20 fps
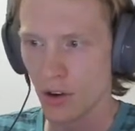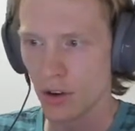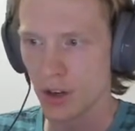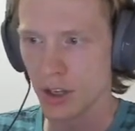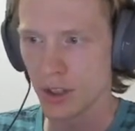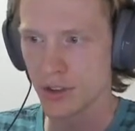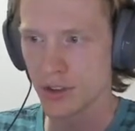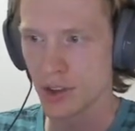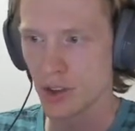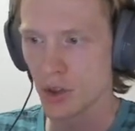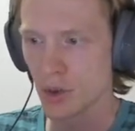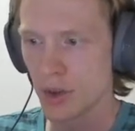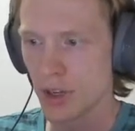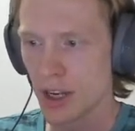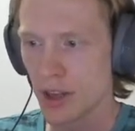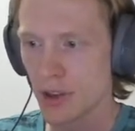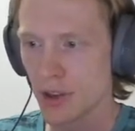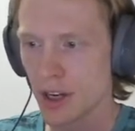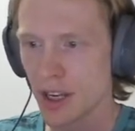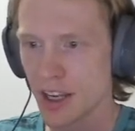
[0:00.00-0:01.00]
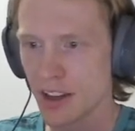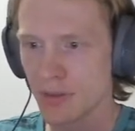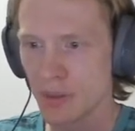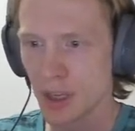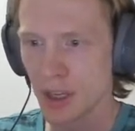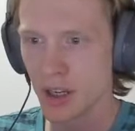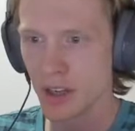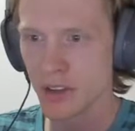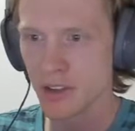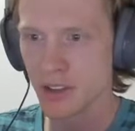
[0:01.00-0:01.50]
right, so now that I have
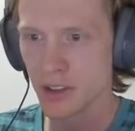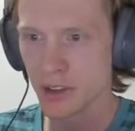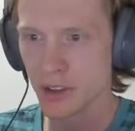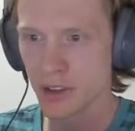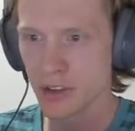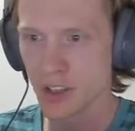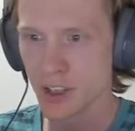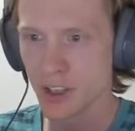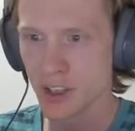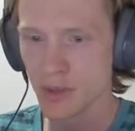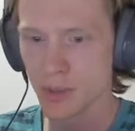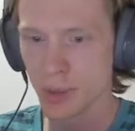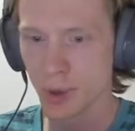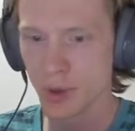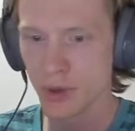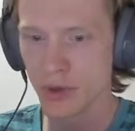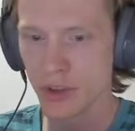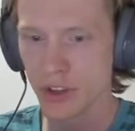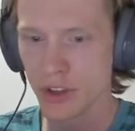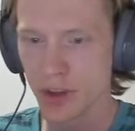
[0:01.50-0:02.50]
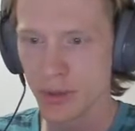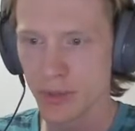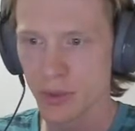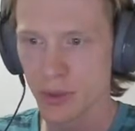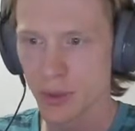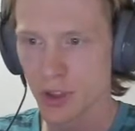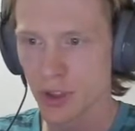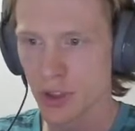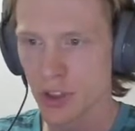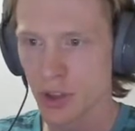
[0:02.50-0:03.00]
my Sell Sets portal gem,
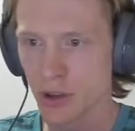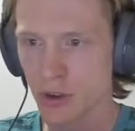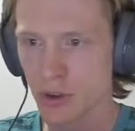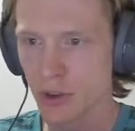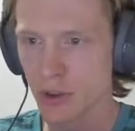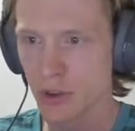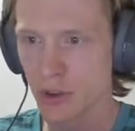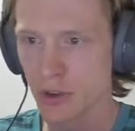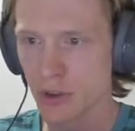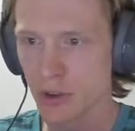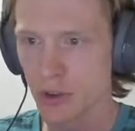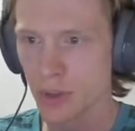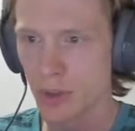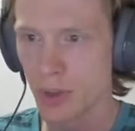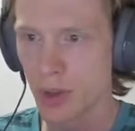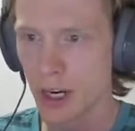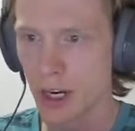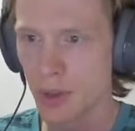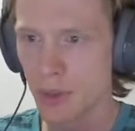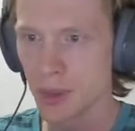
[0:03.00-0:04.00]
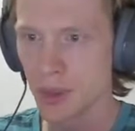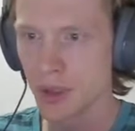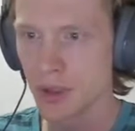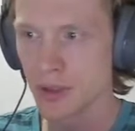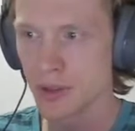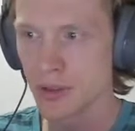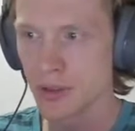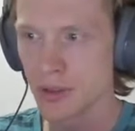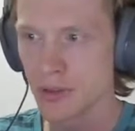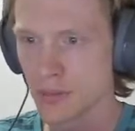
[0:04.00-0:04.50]
we're just going to pop
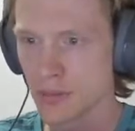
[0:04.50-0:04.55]
in.